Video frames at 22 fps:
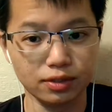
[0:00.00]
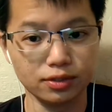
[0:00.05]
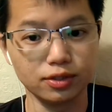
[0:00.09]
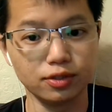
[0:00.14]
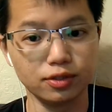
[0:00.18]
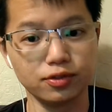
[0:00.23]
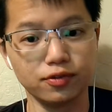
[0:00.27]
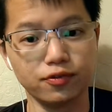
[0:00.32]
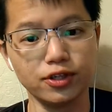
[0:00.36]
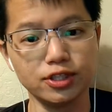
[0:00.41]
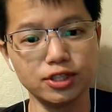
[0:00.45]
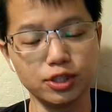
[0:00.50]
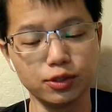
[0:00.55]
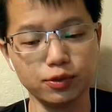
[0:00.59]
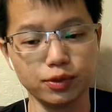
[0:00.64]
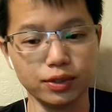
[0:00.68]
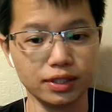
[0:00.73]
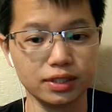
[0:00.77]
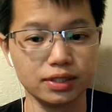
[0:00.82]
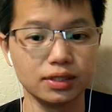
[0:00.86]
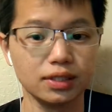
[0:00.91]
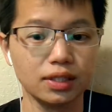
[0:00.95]
So the first 2
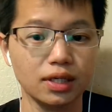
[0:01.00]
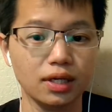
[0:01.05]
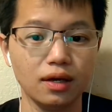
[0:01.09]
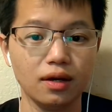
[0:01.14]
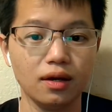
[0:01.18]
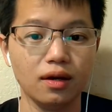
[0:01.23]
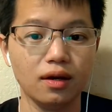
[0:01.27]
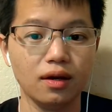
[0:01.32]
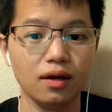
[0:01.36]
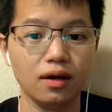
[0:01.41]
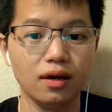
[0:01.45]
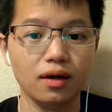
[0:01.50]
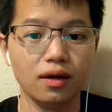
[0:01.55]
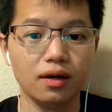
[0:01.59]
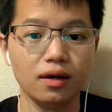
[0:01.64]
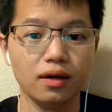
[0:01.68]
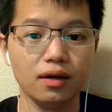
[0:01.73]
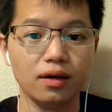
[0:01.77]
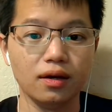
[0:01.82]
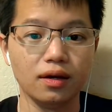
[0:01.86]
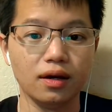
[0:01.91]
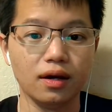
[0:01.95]
weeks,
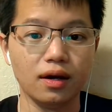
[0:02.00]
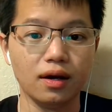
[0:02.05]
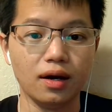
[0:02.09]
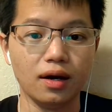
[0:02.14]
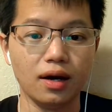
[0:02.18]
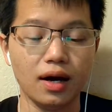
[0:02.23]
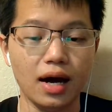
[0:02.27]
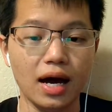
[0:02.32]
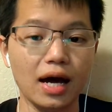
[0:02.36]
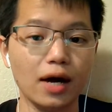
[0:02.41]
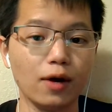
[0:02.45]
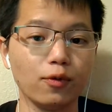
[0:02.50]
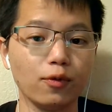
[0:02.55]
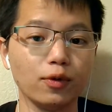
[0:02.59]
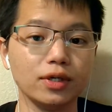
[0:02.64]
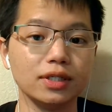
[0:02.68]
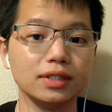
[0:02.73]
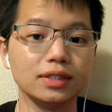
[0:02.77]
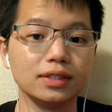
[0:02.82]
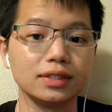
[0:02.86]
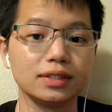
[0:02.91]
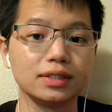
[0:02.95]
I
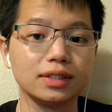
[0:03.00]
was